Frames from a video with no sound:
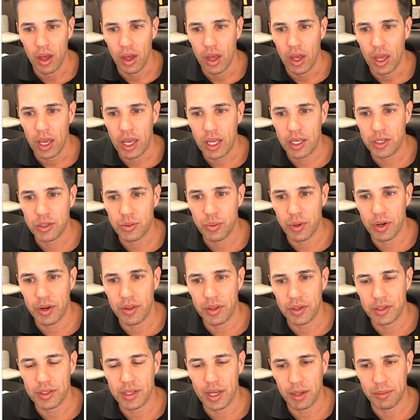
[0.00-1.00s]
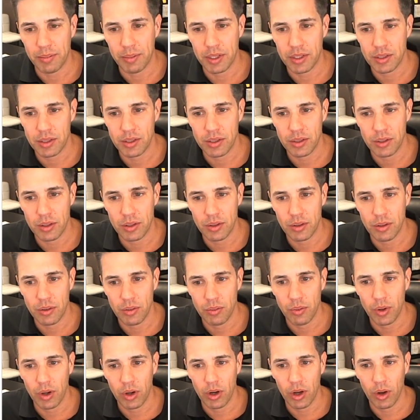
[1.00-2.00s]
Each one of the segments
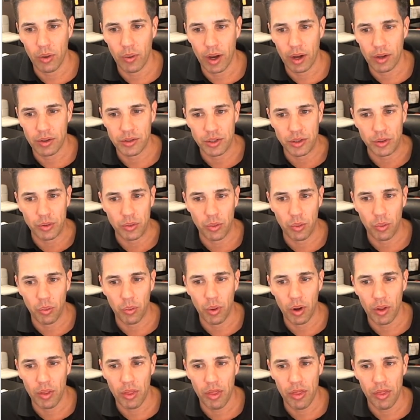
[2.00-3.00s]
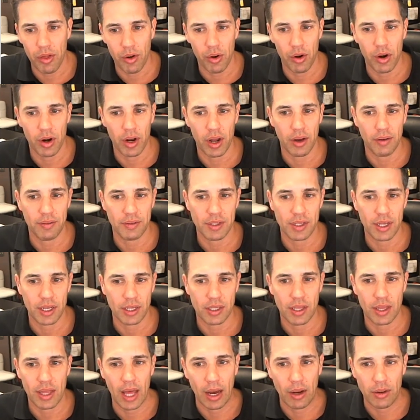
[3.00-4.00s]
will go out to 1/3 of
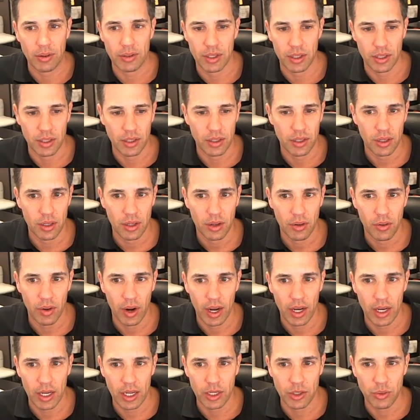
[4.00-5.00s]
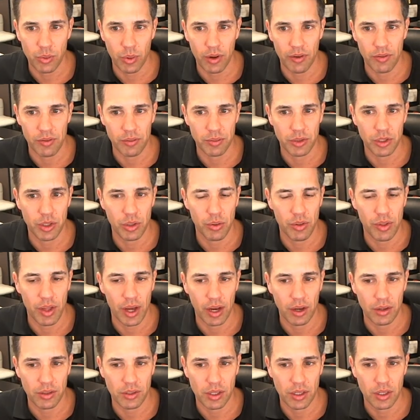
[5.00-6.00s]
6,000, right? Each one of them
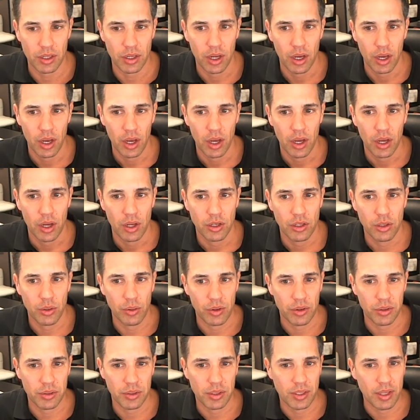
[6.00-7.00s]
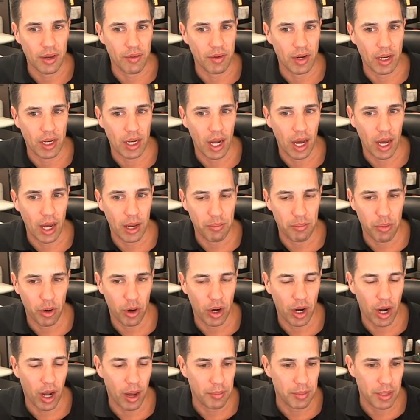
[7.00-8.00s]
2,279 per
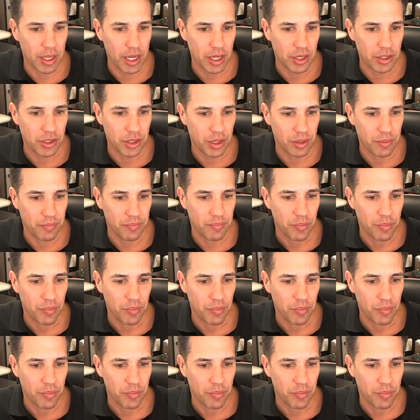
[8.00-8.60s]
combination.